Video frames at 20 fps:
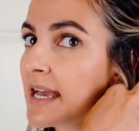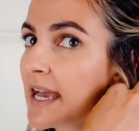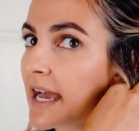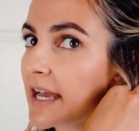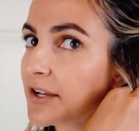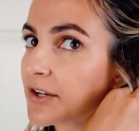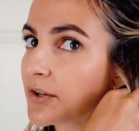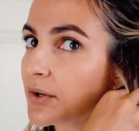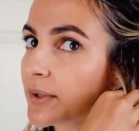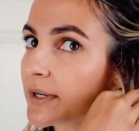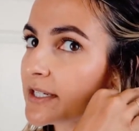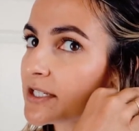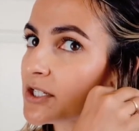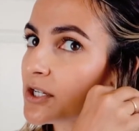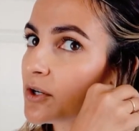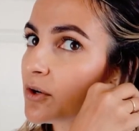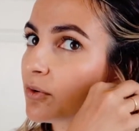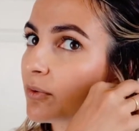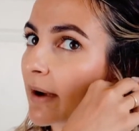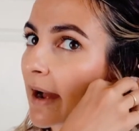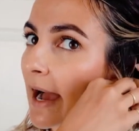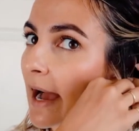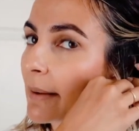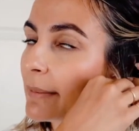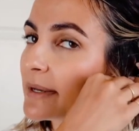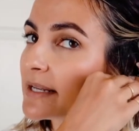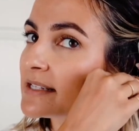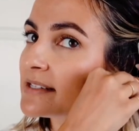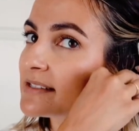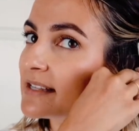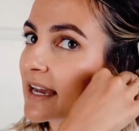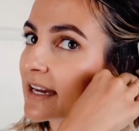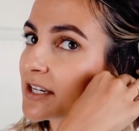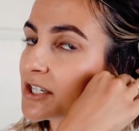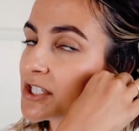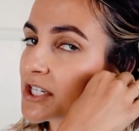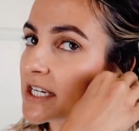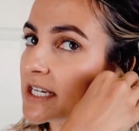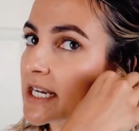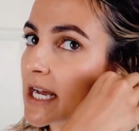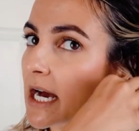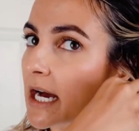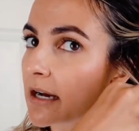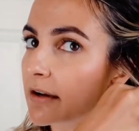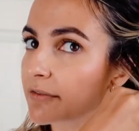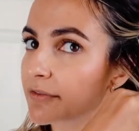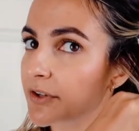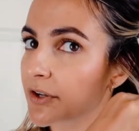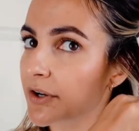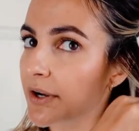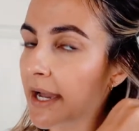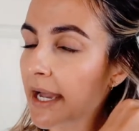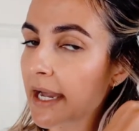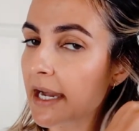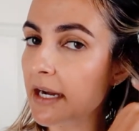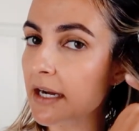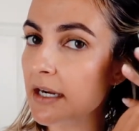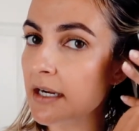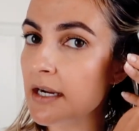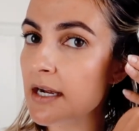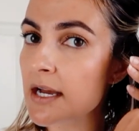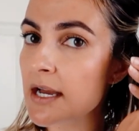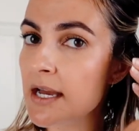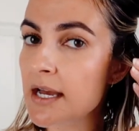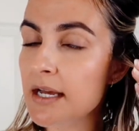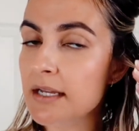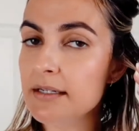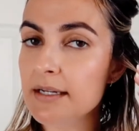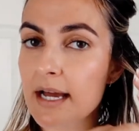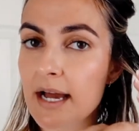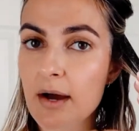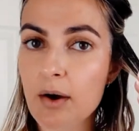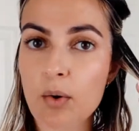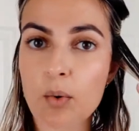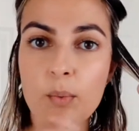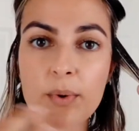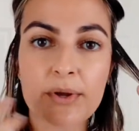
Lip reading: and you're going to grab a section of your hair. Now,